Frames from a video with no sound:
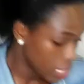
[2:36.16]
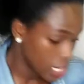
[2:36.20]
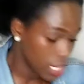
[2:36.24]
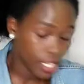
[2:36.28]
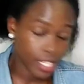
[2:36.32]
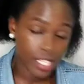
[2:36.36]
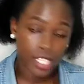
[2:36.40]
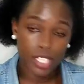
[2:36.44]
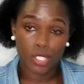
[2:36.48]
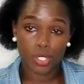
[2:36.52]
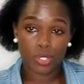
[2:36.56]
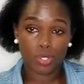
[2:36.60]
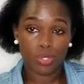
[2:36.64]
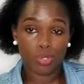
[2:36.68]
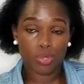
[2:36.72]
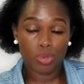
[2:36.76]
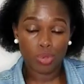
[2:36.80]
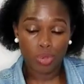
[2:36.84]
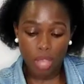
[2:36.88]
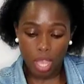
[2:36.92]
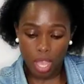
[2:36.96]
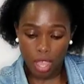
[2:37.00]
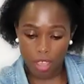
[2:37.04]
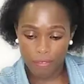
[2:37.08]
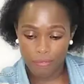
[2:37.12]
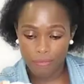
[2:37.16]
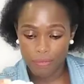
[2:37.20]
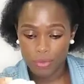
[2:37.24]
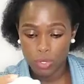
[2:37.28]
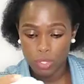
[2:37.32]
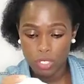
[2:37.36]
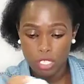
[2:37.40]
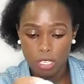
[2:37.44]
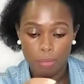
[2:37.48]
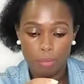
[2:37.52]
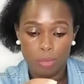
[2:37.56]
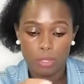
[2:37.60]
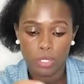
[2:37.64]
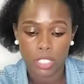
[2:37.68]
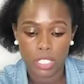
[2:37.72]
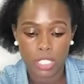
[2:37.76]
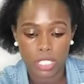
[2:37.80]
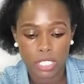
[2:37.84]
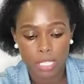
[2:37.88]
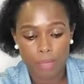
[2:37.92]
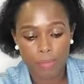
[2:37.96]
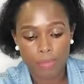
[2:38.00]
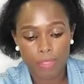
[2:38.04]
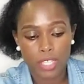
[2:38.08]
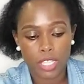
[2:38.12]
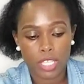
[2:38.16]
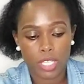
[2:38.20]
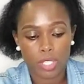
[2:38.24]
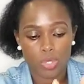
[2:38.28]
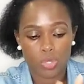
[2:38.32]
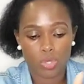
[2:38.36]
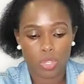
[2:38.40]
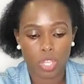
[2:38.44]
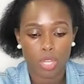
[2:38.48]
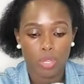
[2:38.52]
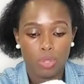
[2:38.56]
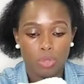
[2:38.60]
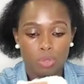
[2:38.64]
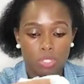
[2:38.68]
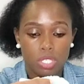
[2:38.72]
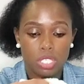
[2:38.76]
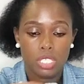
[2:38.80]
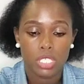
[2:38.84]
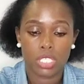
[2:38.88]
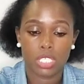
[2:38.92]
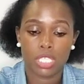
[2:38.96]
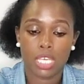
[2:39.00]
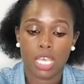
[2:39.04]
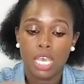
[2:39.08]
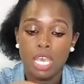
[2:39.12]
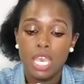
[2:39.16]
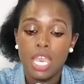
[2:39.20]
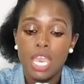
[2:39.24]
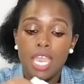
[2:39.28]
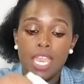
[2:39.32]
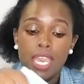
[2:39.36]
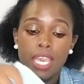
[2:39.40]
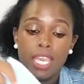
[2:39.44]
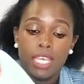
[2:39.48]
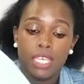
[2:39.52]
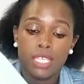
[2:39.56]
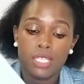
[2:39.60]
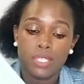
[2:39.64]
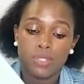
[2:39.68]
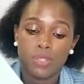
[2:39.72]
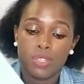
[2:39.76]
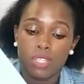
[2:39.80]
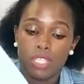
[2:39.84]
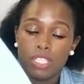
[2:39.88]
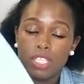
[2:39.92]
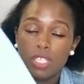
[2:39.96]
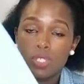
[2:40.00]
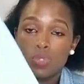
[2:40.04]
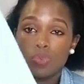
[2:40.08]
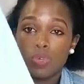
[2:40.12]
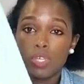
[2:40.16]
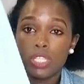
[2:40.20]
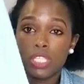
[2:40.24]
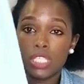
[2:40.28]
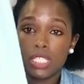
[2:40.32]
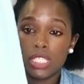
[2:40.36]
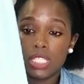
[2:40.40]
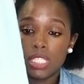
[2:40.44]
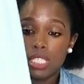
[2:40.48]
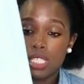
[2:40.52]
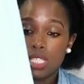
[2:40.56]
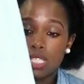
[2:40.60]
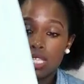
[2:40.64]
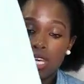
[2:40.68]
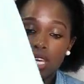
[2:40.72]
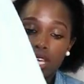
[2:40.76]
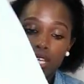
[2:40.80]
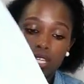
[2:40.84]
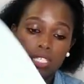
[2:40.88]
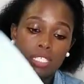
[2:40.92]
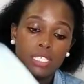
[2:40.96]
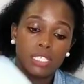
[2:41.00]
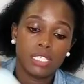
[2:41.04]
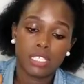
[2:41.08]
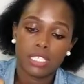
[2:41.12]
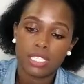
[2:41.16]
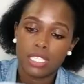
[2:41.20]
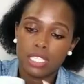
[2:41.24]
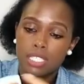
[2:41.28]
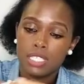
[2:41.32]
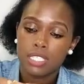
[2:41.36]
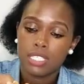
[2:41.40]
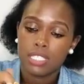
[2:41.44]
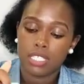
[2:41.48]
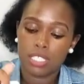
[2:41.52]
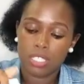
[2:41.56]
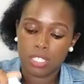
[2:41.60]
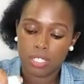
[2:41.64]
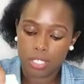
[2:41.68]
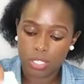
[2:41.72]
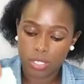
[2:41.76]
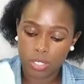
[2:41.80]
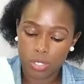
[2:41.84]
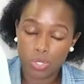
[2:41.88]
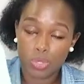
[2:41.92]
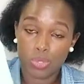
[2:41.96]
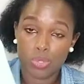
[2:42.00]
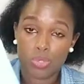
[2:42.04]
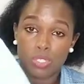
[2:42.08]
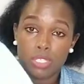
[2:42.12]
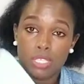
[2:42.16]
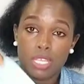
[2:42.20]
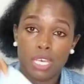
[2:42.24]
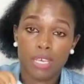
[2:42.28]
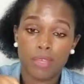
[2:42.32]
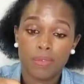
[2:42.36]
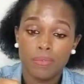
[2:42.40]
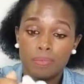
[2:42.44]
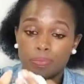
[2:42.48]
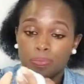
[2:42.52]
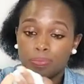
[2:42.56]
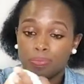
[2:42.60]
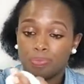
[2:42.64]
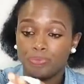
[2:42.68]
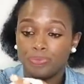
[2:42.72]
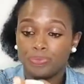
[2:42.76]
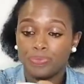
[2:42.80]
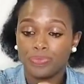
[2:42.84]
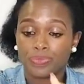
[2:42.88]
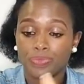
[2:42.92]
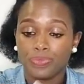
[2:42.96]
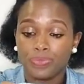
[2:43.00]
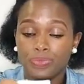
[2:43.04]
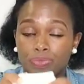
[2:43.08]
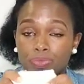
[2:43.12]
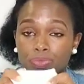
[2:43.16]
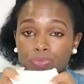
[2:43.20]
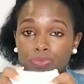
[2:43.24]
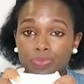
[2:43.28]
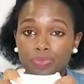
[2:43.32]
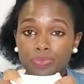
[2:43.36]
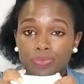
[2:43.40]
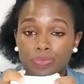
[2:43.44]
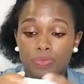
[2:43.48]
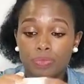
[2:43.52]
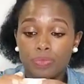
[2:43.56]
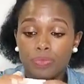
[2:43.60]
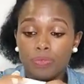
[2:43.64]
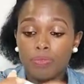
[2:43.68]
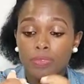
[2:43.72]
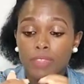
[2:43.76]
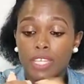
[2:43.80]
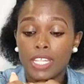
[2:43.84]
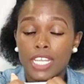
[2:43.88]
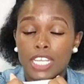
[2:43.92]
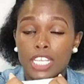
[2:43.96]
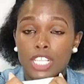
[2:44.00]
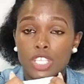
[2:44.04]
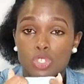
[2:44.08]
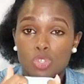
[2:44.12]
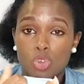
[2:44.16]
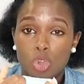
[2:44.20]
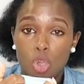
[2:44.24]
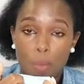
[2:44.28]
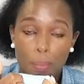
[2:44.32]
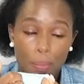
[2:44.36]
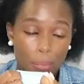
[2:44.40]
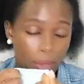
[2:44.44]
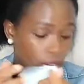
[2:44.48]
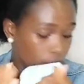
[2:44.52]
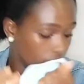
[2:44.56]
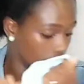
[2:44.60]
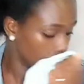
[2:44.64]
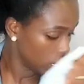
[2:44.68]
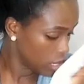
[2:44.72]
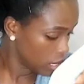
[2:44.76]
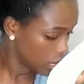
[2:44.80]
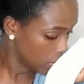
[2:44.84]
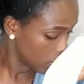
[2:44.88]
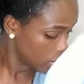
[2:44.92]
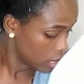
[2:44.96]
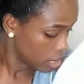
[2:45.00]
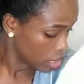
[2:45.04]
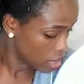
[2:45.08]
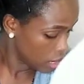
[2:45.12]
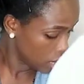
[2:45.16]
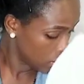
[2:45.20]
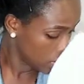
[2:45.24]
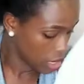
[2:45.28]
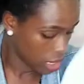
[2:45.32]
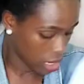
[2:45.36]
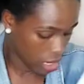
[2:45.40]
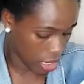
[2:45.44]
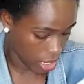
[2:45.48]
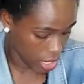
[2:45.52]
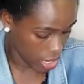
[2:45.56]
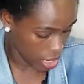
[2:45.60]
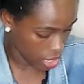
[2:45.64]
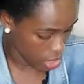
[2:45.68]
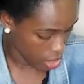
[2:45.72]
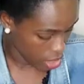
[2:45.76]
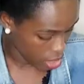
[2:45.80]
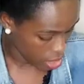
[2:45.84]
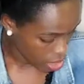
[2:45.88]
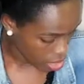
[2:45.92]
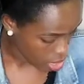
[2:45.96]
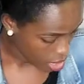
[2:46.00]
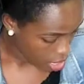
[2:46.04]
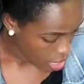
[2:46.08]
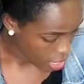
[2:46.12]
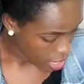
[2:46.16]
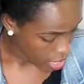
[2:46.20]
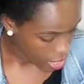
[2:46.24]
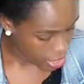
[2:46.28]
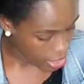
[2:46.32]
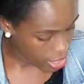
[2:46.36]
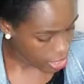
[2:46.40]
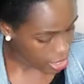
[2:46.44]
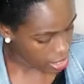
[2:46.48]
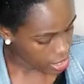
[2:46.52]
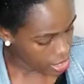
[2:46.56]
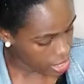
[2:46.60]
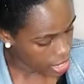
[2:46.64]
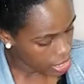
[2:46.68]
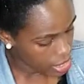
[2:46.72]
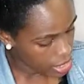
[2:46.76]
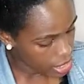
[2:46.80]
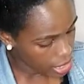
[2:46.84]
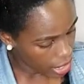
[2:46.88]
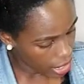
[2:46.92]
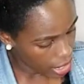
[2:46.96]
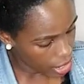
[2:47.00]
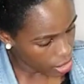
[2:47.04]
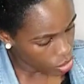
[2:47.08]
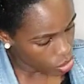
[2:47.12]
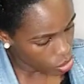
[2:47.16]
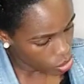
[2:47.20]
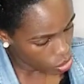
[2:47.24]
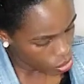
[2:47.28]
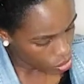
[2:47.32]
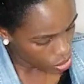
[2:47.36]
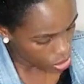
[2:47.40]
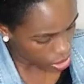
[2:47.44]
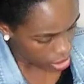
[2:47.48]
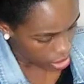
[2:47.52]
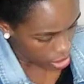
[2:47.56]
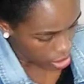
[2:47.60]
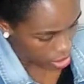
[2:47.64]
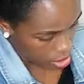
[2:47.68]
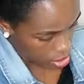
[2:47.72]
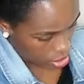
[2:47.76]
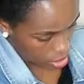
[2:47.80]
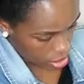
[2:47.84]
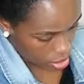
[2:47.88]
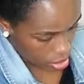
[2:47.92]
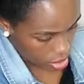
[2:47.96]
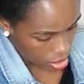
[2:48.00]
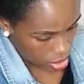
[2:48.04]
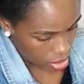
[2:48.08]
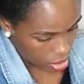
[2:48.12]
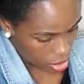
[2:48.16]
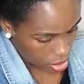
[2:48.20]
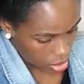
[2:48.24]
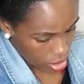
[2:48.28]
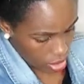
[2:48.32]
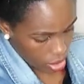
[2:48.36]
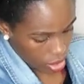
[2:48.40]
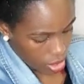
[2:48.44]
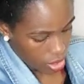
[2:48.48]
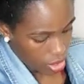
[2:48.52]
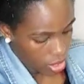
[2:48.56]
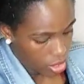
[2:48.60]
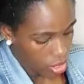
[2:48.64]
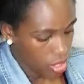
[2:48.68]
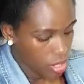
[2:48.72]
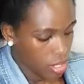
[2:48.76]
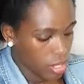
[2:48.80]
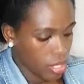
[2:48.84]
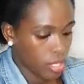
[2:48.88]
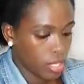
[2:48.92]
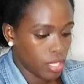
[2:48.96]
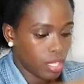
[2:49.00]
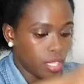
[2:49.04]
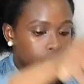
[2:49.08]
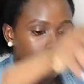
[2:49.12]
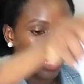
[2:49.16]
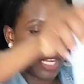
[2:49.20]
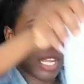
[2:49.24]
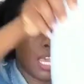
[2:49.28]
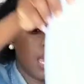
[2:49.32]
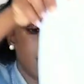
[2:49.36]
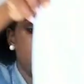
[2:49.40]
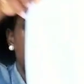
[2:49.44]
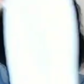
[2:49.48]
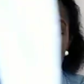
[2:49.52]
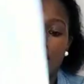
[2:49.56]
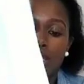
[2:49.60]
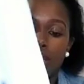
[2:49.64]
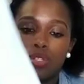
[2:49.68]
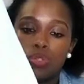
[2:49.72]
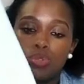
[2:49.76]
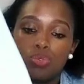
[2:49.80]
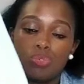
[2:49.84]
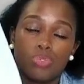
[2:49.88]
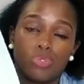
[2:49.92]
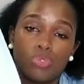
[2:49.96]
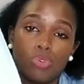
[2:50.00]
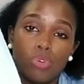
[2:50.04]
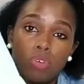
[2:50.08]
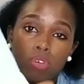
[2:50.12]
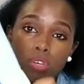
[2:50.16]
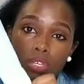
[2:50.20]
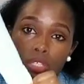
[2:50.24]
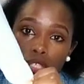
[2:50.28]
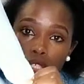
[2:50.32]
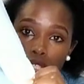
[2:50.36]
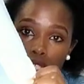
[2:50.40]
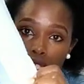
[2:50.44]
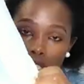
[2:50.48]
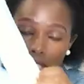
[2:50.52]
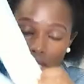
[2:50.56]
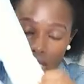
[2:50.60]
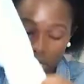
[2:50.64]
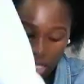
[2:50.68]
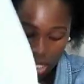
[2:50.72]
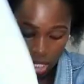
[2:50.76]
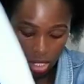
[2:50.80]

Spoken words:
and it is so affordable. It's something that you can consider. So this is what is inside. There's this trouser that is open here. There's the second trouser that has the two socks.